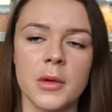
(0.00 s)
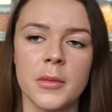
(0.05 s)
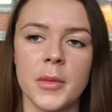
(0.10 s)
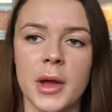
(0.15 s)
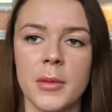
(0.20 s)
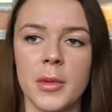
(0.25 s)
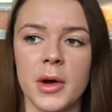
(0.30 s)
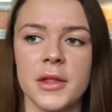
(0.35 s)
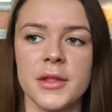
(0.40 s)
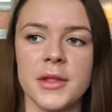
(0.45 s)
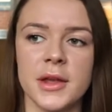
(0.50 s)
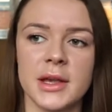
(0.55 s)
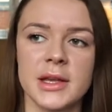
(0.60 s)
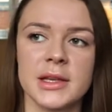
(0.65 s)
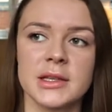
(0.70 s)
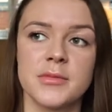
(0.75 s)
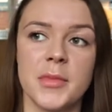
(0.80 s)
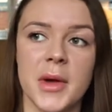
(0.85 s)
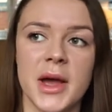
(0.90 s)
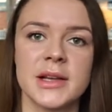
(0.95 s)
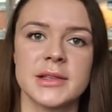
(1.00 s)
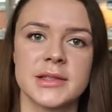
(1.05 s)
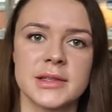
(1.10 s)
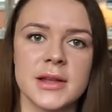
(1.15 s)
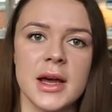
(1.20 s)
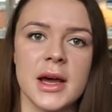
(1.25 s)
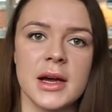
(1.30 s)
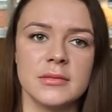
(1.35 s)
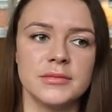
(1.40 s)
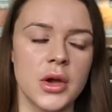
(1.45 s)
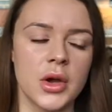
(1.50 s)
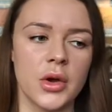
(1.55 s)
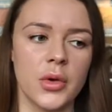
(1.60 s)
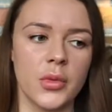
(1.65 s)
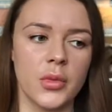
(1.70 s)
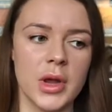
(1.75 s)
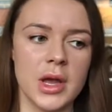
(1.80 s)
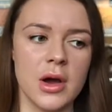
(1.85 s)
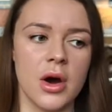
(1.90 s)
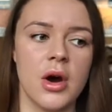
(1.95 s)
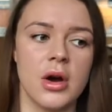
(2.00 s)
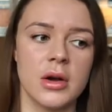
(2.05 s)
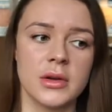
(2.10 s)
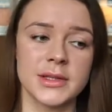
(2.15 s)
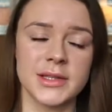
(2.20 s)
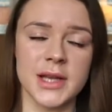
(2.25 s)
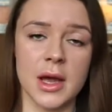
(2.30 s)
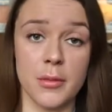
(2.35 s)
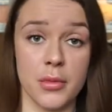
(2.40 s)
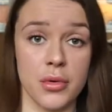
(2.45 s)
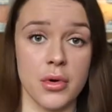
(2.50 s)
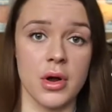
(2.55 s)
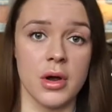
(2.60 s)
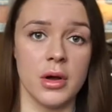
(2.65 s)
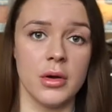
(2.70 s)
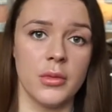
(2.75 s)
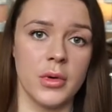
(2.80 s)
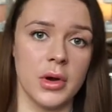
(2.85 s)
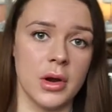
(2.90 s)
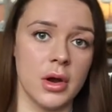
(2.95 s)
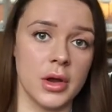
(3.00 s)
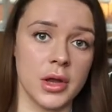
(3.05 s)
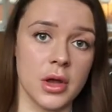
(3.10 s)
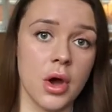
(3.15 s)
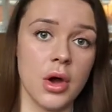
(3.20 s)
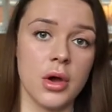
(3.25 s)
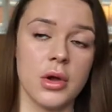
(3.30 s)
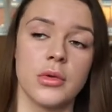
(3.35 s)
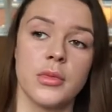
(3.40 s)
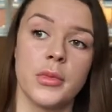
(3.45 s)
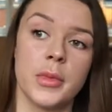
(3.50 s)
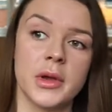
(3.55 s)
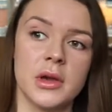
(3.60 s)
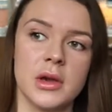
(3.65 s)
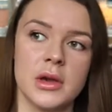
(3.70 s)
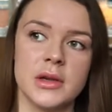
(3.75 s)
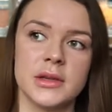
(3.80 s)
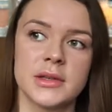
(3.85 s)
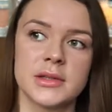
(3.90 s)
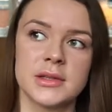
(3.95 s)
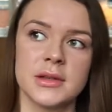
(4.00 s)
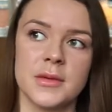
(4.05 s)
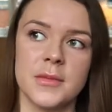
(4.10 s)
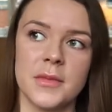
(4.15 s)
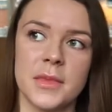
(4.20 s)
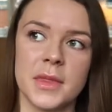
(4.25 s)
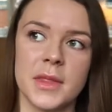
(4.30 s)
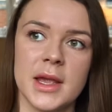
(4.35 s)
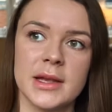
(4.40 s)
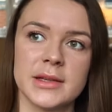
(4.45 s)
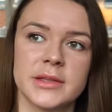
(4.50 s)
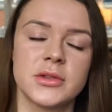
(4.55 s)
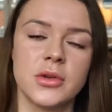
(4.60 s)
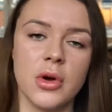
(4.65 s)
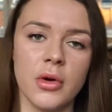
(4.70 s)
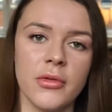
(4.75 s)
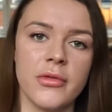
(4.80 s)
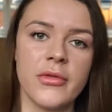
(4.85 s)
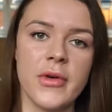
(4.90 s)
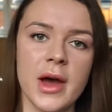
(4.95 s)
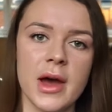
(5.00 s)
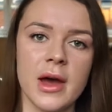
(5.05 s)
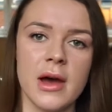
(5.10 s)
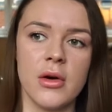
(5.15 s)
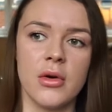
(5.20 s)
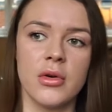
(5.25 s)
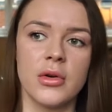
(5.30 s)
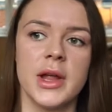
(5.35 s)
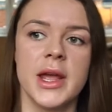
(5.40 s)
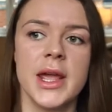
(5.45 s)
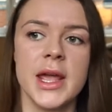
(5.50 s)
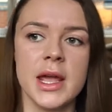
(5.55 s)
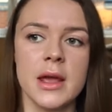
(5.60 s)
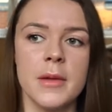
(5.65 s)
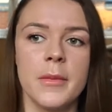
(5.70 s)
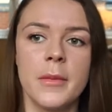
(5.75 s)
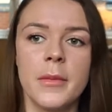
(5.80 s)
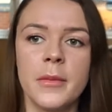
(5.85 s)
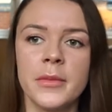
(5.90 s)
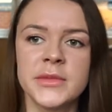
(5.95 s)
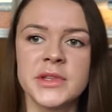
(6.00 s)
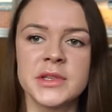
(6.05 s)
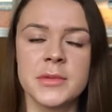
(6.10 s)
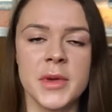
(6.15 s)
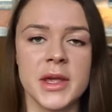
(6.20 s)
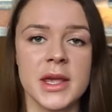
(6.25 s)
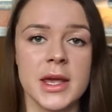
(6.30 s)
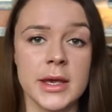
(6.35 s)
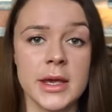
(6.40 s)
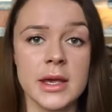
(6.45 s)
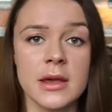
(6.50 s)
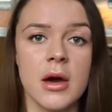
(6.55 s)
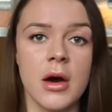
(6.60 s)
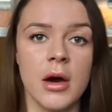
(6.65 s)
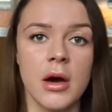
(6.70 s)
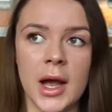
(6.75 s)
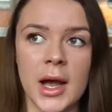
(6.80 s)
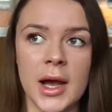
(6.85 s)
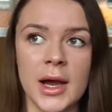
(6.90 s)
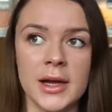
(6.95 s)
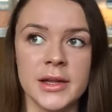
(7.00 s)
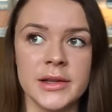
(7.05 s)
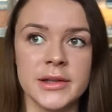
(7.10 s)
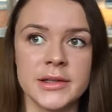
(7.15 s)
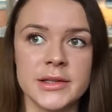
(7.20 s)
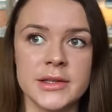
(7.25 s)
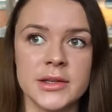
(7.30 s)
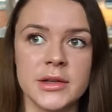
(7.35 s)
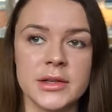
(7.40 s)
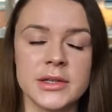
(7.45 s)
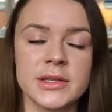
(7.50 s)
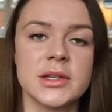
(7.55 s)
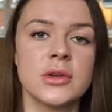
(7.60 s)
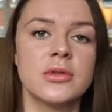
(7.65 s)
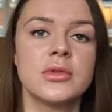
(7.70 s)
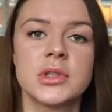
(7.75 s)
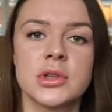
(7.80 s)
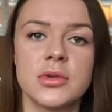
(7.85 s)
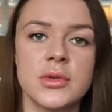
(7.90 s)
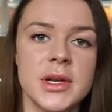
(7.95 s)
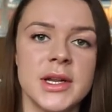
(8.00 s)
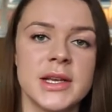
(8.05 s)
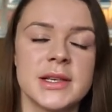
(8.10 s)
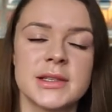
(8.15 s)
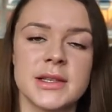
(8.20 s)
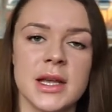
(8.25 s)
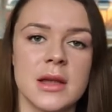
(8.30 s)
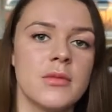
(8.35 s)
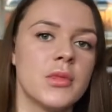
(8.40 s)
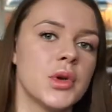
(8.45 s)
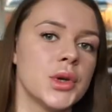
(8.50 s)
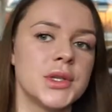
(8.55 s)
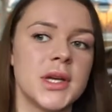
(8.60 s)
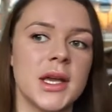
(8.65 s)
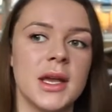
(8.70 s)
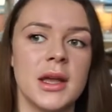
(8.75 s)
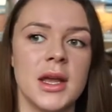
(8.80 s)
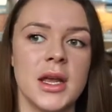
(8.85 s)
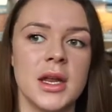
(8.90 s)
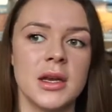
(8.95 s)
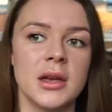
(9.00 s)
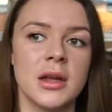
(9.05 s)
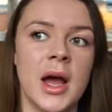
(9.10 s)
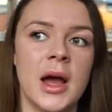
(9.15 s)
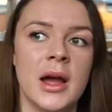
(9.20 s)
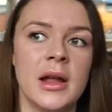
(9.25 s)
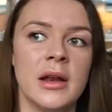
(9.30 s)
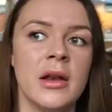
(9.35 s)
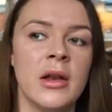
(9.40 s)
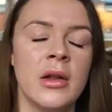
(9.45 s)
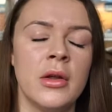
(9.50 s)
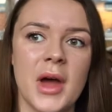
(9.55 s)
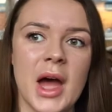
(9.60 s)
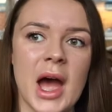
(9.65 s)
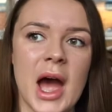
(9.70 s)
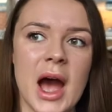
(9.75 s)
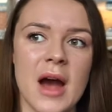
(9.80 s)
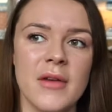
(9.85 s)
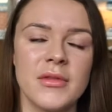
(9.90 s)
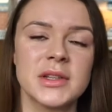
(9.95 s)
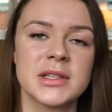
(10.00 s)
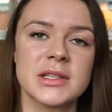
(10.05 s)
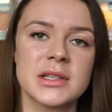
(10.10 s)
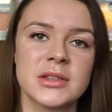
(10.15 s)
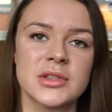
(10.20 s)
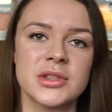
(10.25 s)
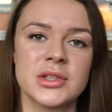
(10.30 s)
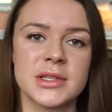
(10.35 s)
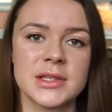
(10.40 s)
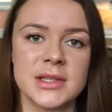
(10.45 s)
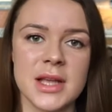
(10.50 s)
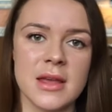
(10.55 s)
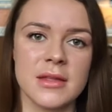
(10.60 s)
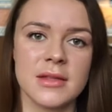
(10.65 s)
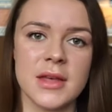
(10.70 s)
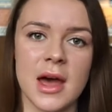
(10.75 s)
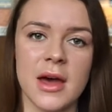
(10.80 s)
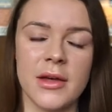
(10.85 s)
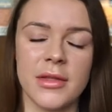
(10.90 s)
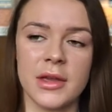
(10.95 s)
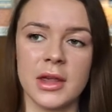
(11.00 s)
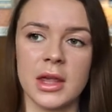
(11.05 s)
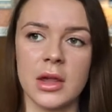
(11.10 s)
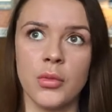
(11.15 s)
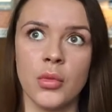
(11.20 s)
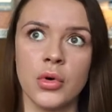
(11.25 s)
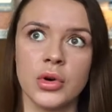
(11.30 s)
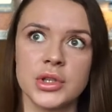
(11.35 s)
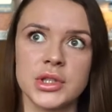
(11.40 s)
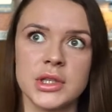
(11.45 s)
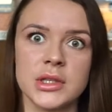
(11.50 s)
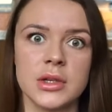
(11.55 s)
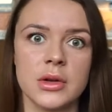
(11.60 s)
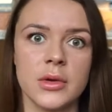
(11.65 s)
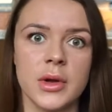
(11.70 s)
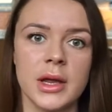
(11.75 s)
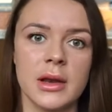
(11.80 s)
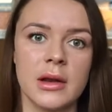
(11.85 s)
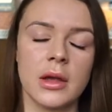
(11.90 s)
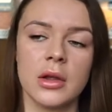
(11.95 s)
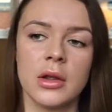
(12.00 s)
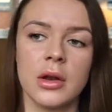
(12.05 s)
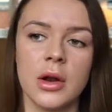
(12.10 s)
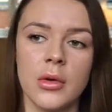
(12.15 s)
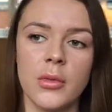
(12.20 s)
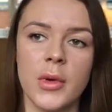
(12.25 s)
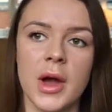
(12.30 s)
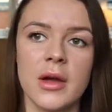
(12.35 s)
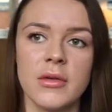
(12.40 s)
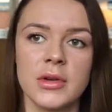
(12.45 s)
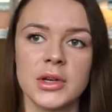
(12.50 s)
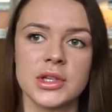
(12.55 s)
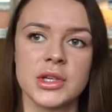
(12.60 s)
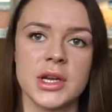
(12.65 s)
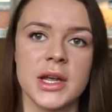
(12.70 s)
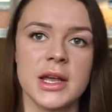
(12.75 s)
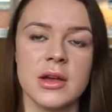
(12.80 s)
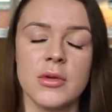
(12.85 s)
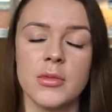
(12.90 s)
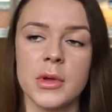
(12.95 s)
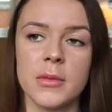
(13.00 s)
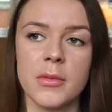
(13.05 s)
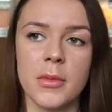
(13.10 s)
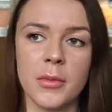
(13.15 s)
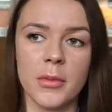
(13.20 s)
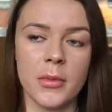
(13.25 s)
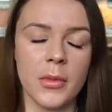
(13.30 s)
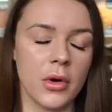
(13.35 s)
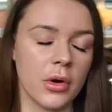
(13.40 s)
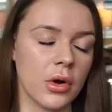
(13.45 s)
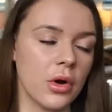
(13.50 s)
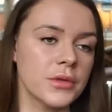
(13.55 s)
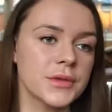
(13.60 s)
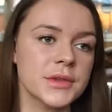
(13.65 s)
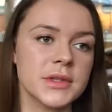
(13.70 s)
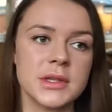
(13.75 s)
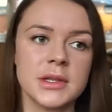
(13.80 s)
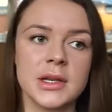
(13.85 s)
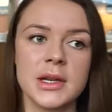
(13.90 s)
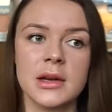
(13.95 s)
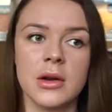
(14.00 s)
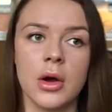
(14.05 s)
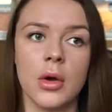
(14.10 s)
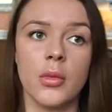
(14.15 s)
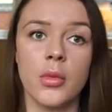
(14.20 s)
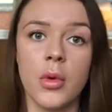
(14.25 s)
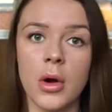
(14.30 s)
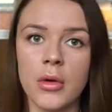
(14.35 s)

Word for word: babe, I think it's best that we are separate when I go because it's not fair on him to be here and still doing his same routine and having to just sit there thinking, what is she doing? You know, where is she? He'll be constantly like